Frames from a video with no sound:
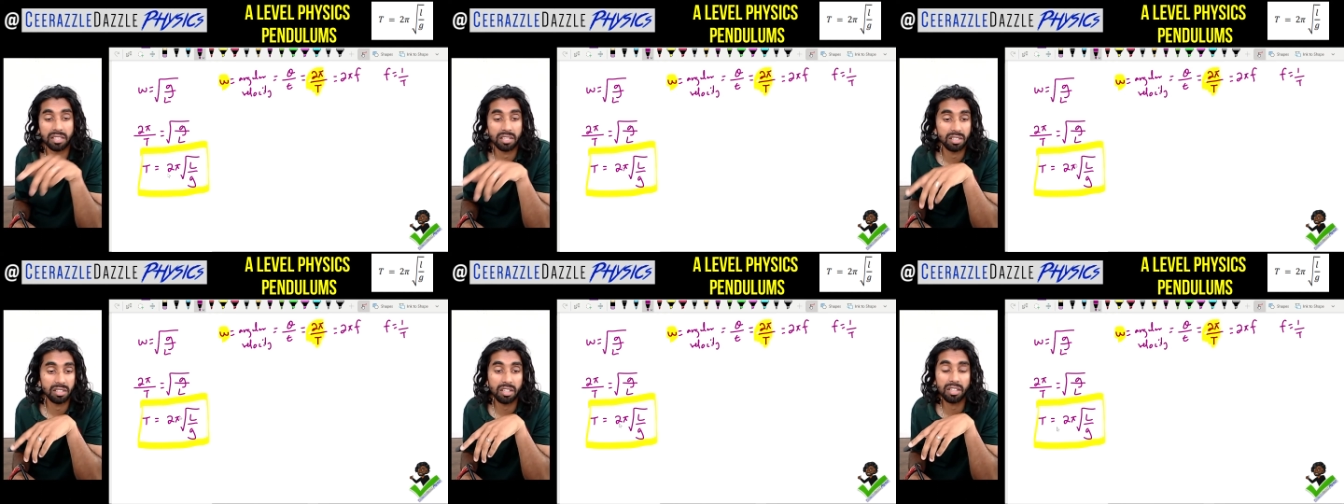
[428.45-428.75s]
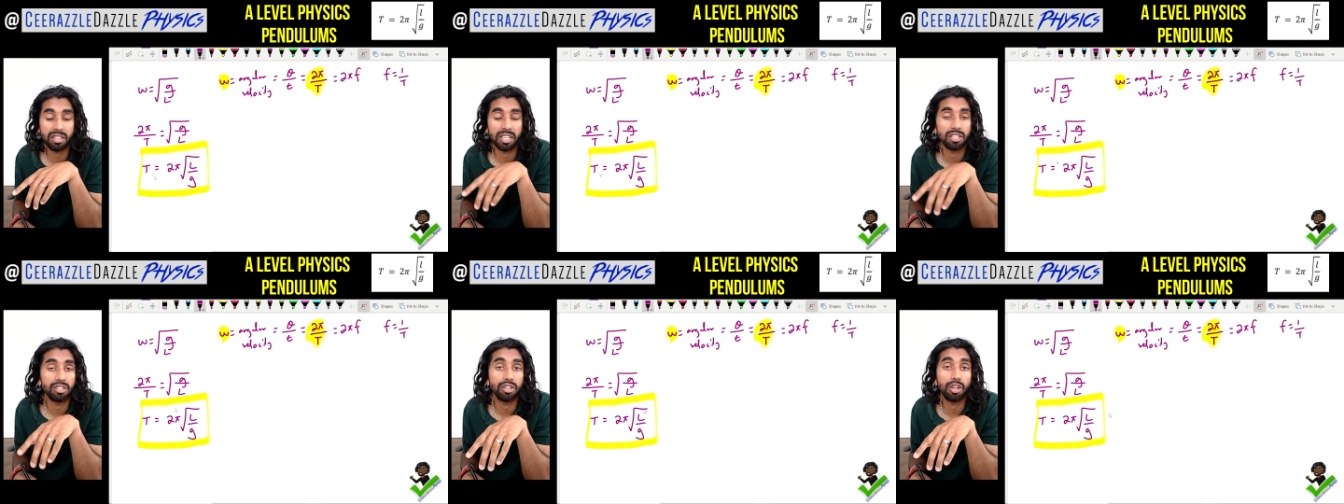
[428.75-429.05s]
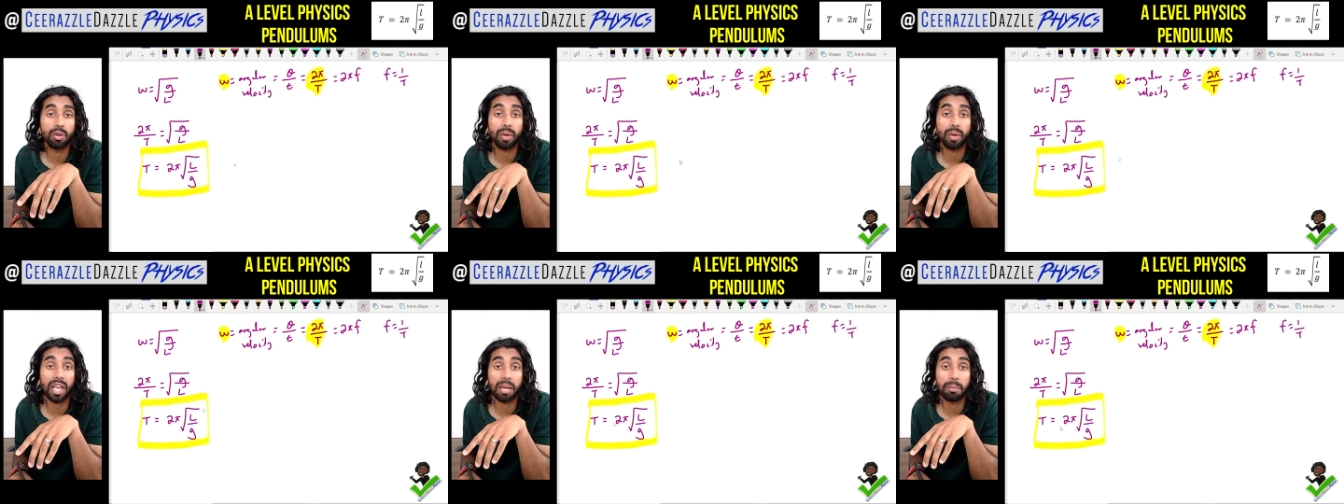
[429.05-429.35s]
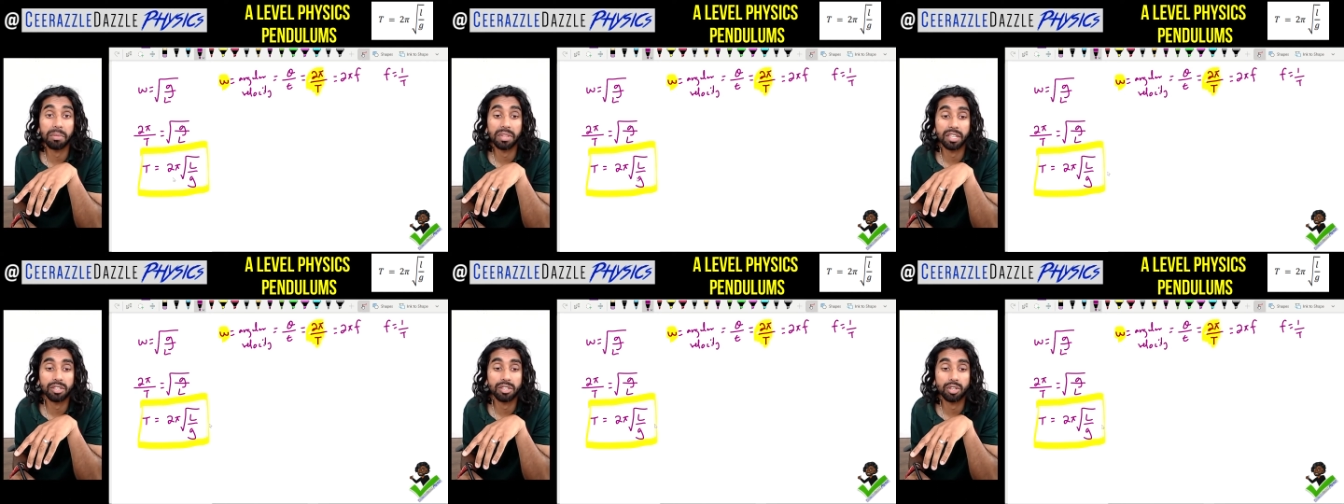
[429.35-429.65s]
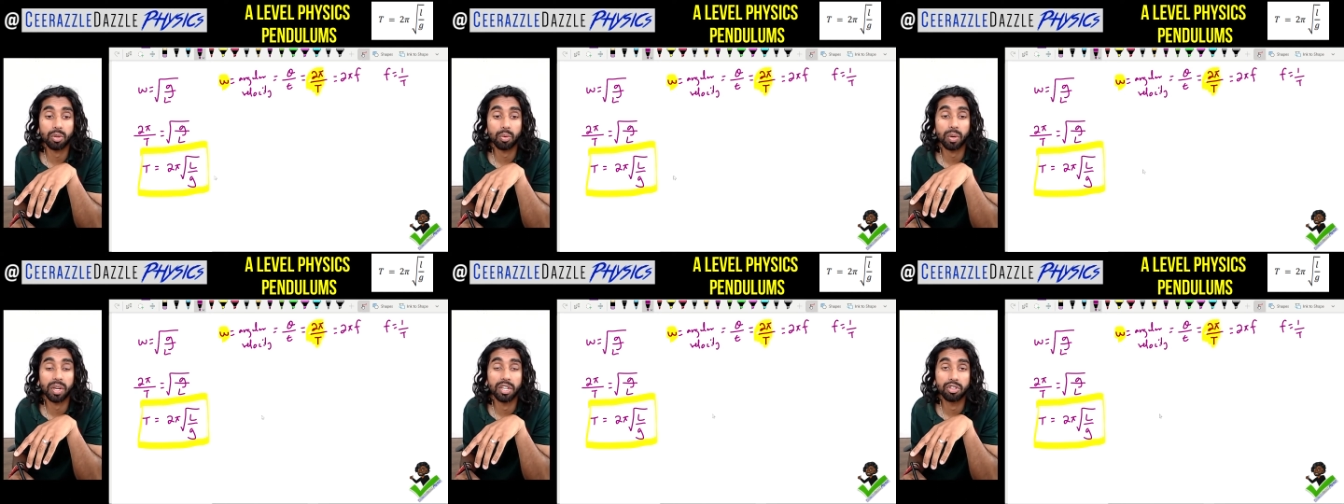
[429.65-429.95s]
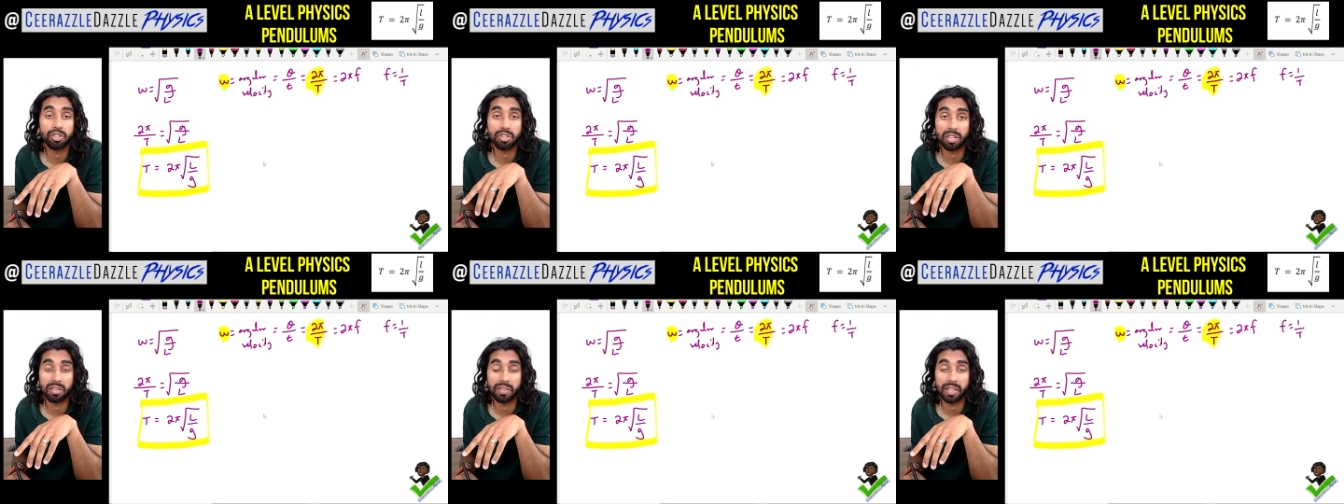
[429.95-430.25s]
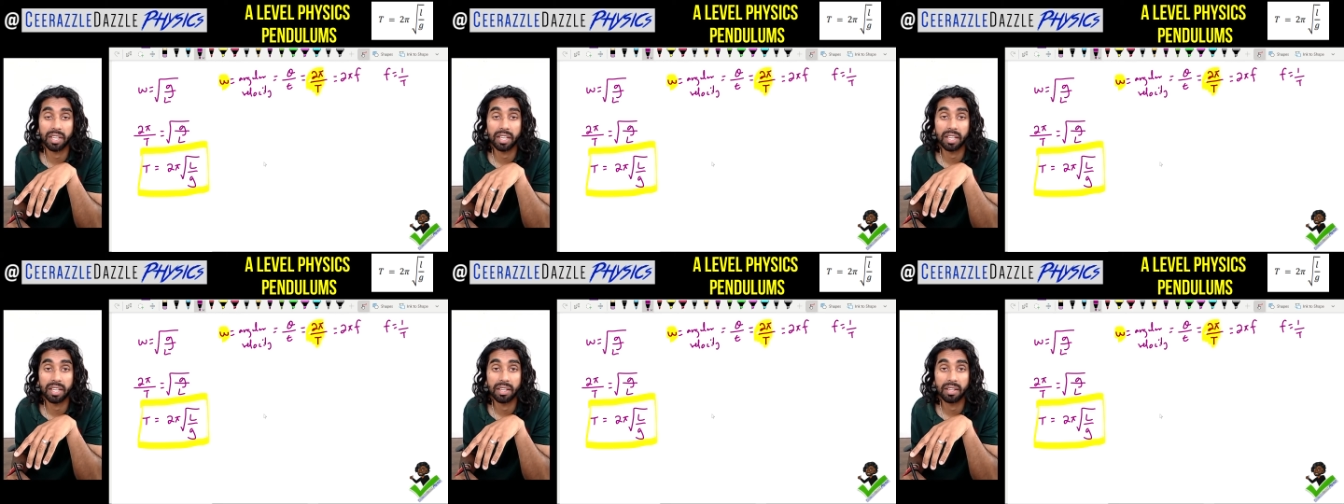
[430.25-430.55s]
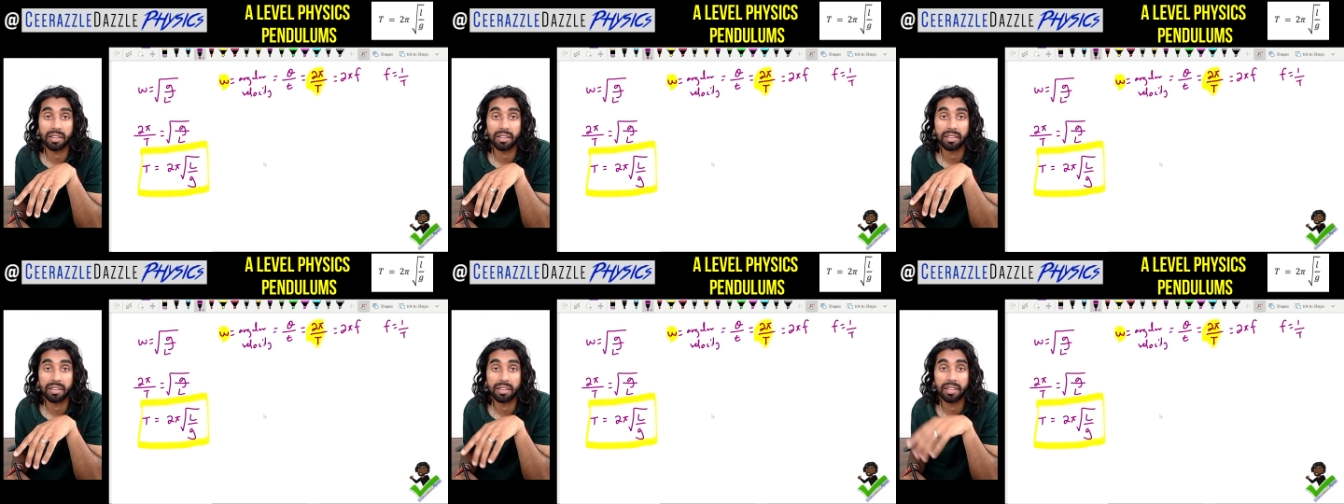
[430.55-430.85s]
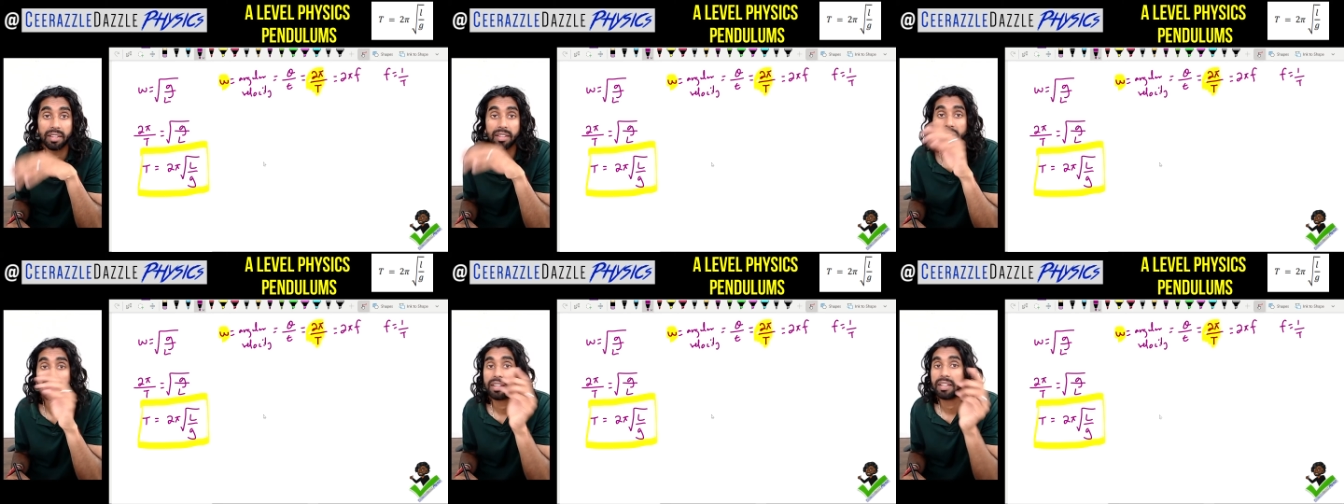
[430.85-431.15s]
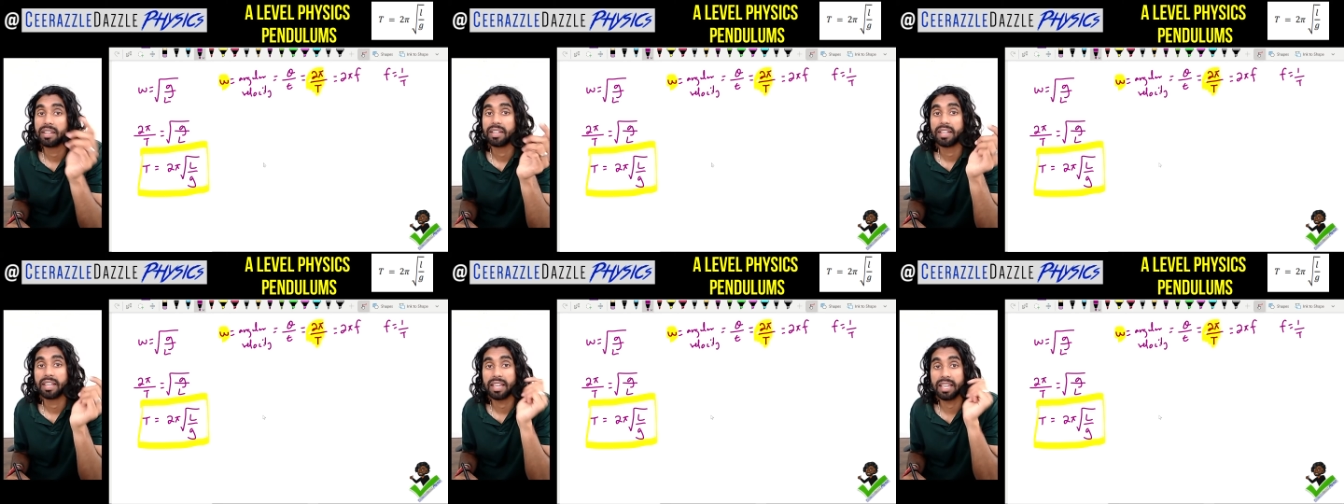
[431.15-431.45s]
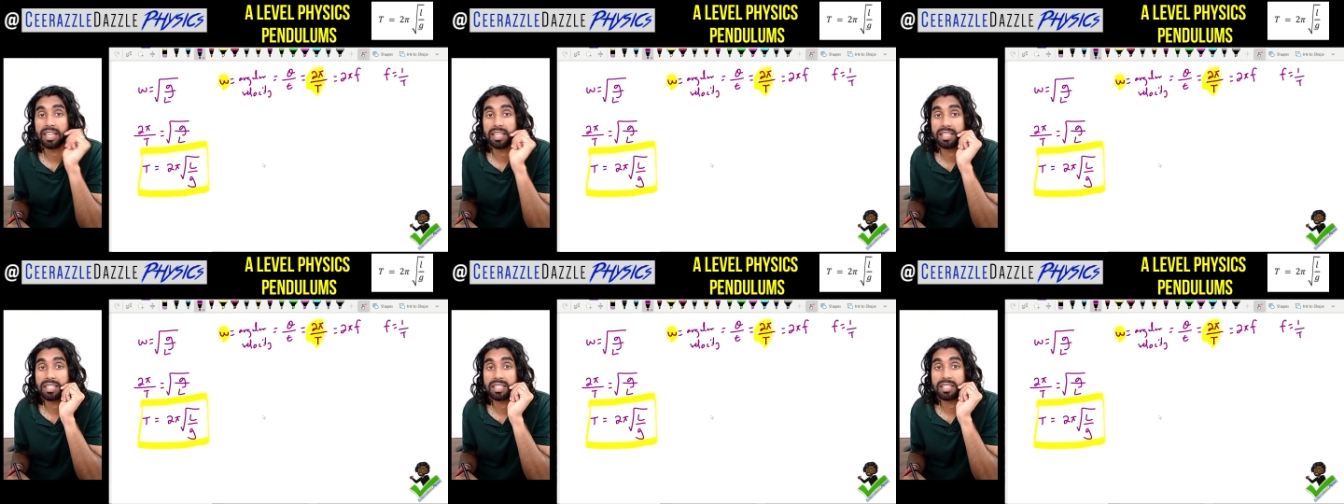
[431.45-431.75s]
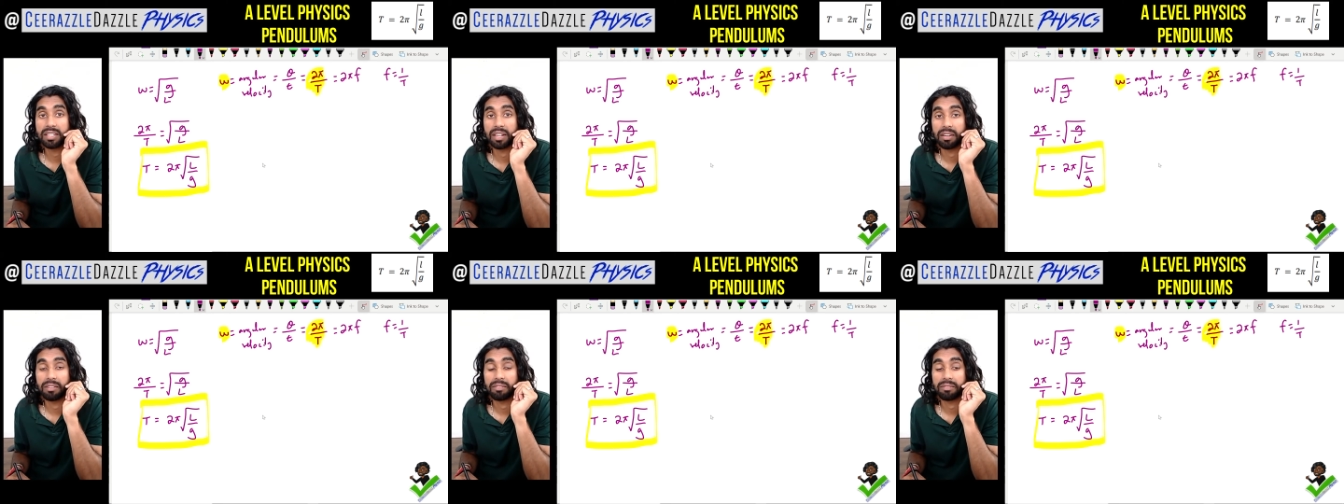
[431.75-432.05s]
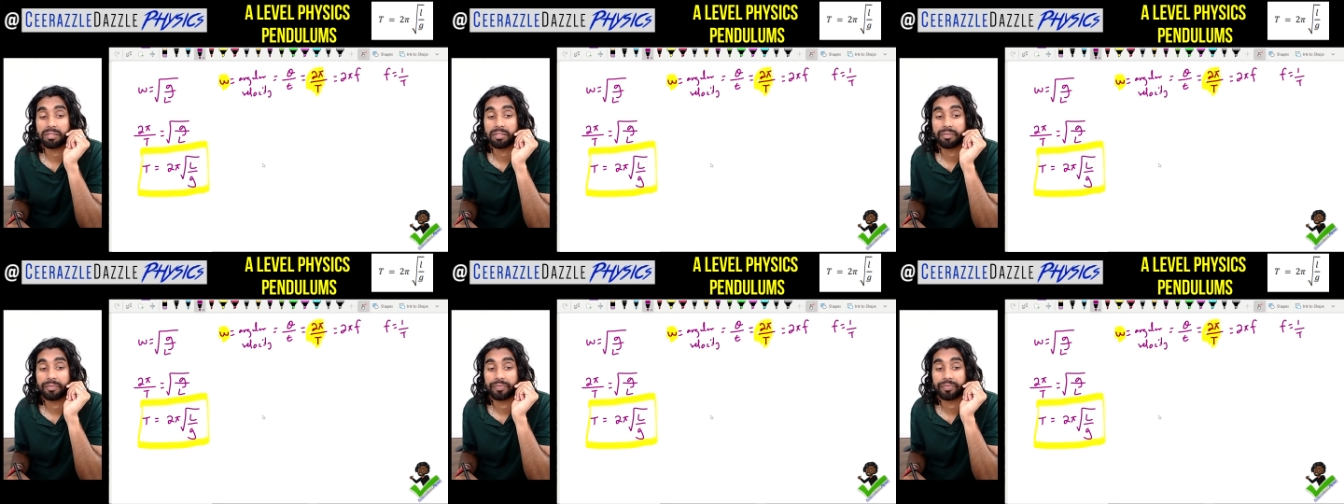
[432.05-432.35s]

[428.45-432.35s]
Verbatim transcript: Because look, there's no m in this equation over here. Easy stuff.